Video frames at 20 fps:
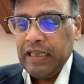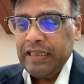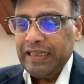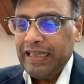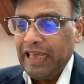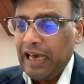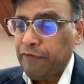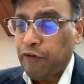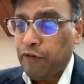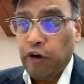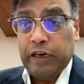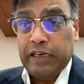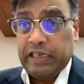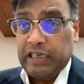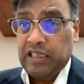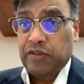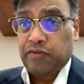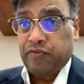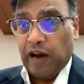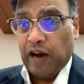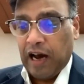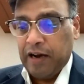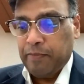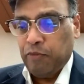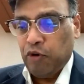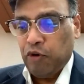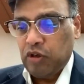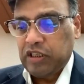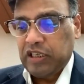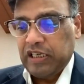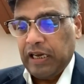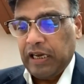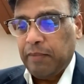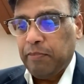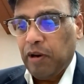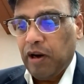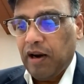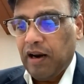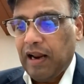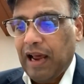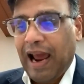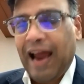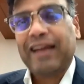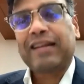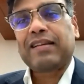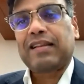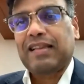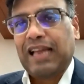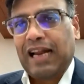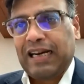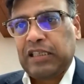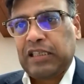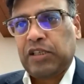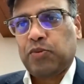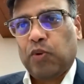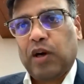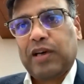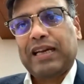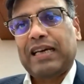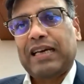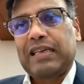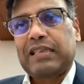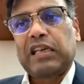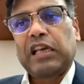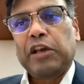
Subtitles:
Therefore, it is far more stable, and that is what has